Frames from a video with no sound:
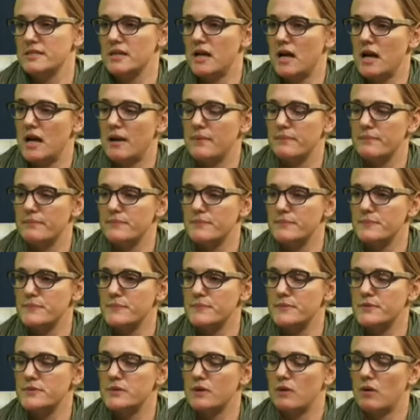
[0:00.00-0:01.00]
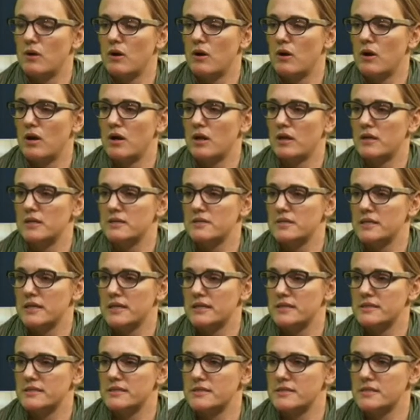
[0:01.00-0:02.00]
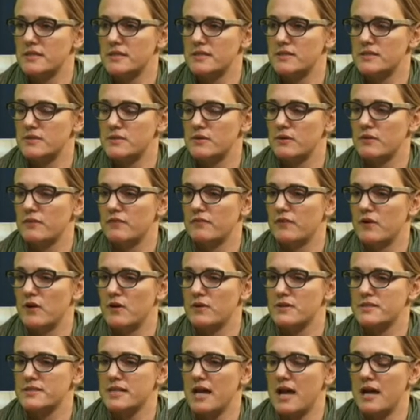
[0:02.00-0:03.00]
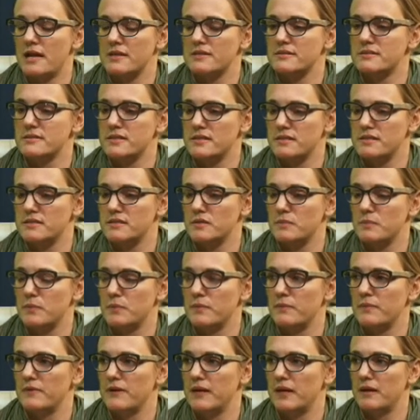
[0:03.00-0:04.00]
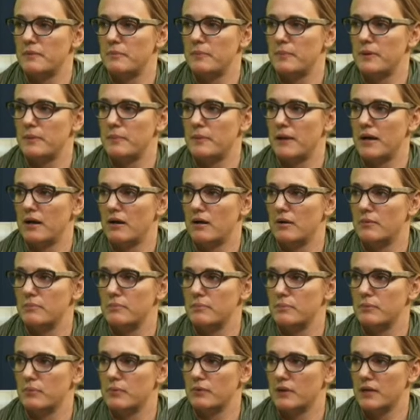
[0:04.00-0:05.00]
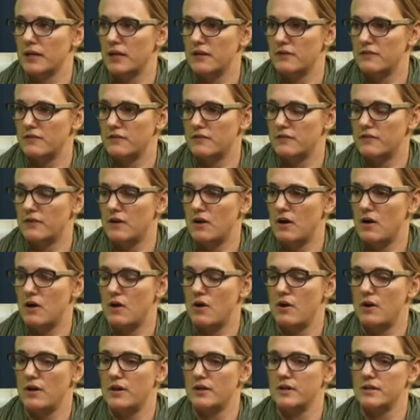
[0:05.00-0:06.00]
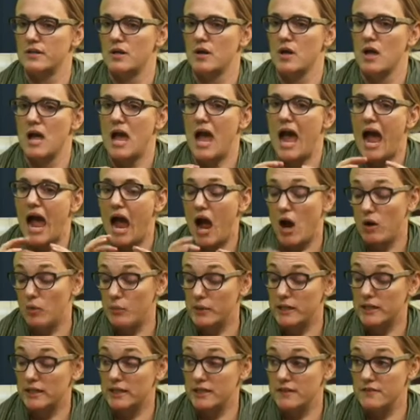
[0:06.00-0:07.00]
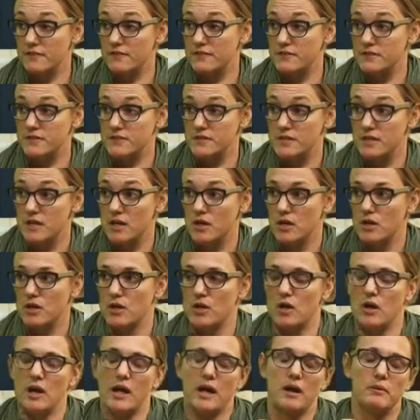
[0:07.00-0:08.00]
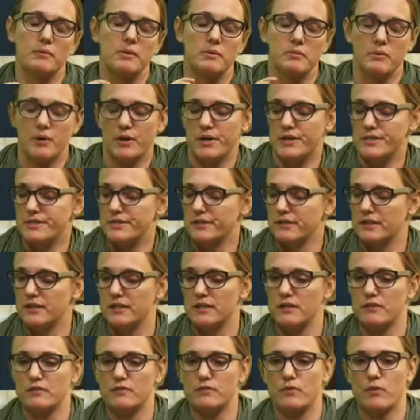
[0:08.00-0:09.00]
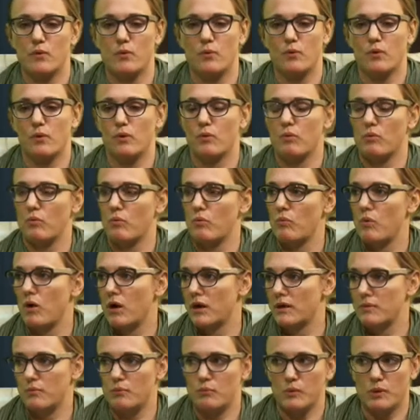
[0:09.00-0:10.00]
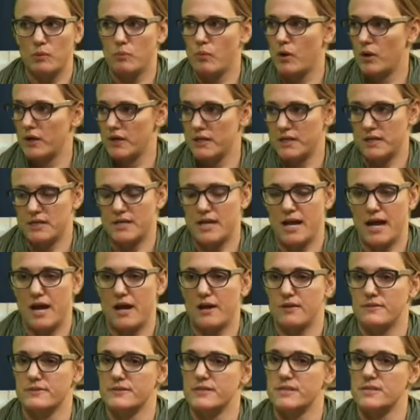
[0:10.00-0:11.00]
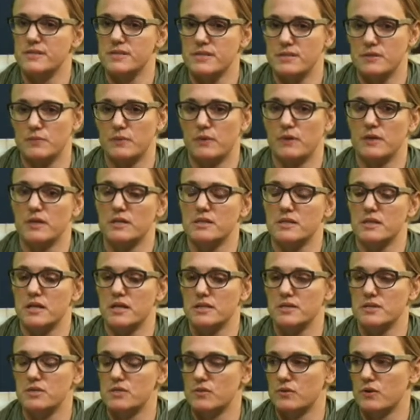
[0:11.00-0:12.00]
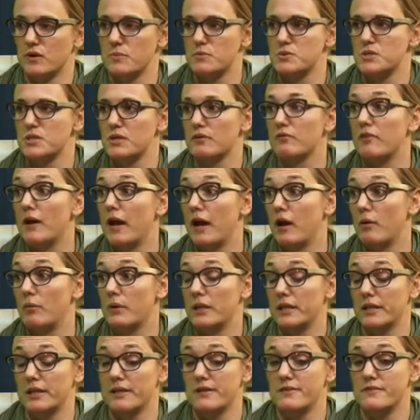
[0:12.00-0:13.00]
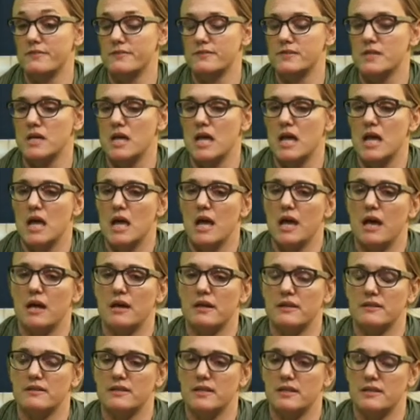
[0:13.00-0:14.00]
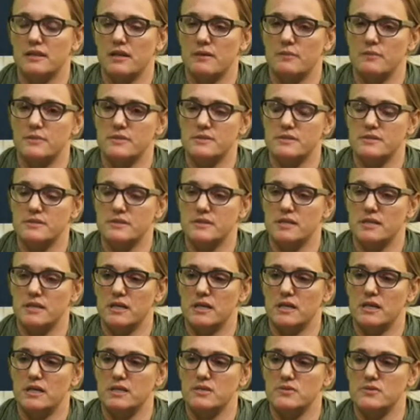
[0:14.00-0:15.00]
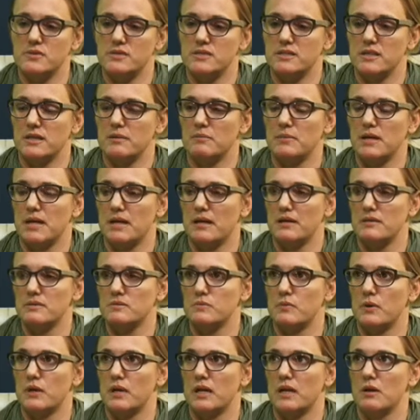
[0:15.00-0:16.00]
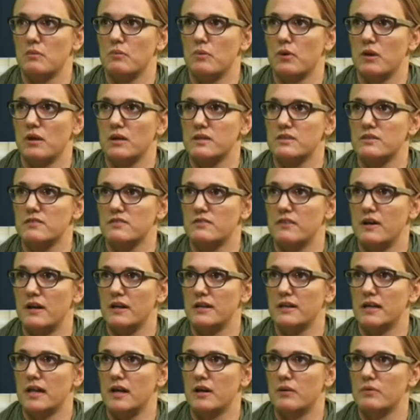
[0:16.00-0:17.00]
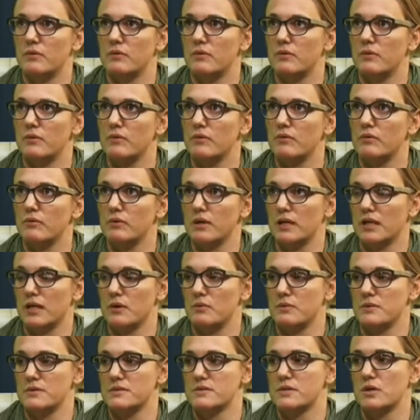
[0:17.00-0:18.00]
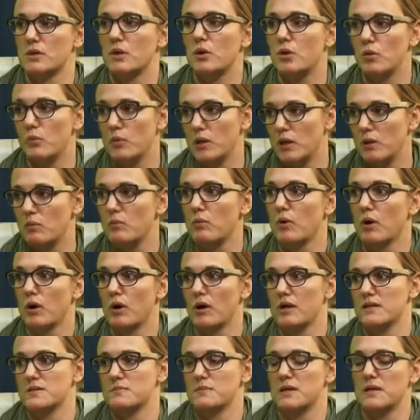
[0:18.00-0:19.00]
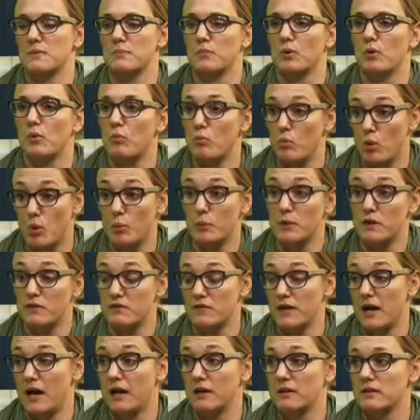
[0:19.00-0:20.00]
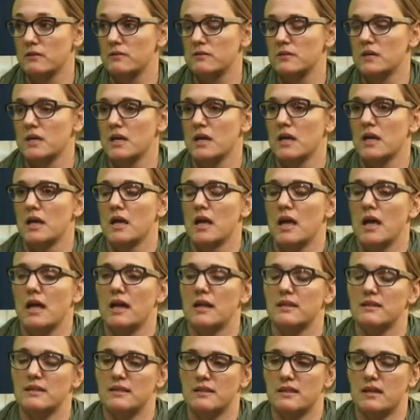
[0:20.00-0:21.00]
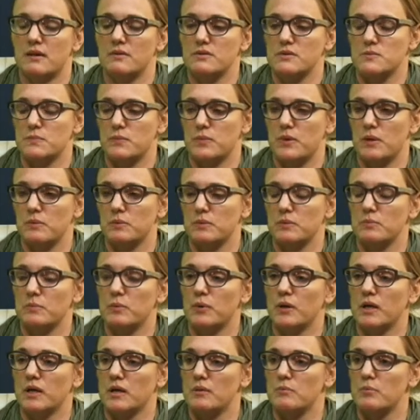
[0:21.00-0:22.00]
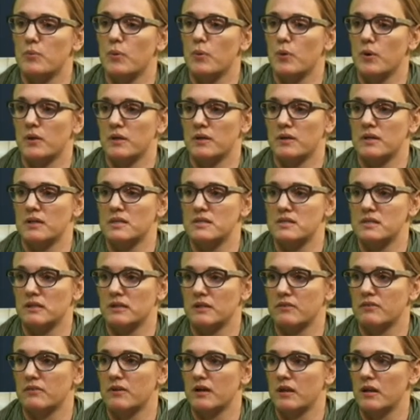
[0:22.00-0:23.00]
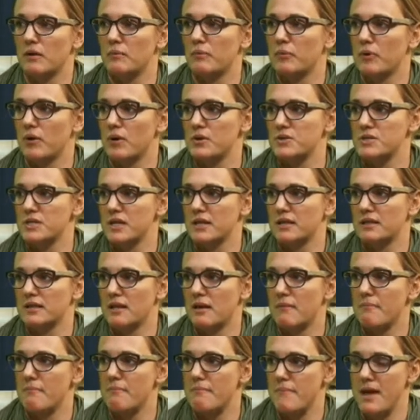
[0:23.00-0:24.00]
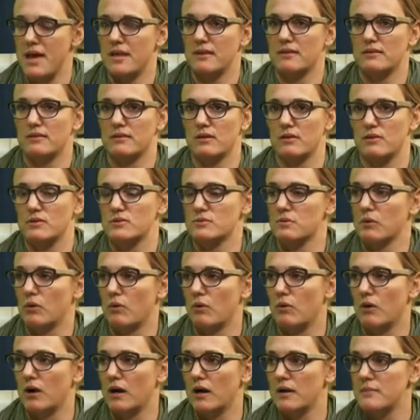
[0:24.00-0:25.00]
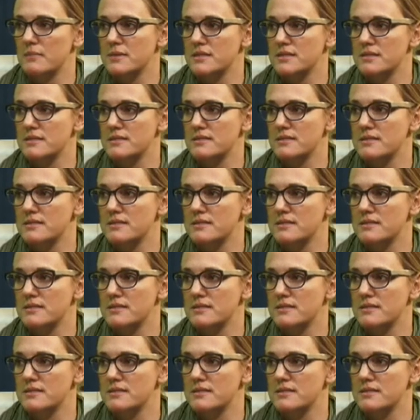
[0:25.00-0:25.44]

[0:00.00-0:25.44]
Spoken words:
So our architect, Stuart Vokes, asked us to prepare a brief on how we lived, not how we wanted to live or what we wanted in the house. He just wanted a description of how we lived. And I think that was interesting because what he wanted to find out really was who we were as people and what we valued. And I think that was probably pretty important in delivering a project that met those requirements.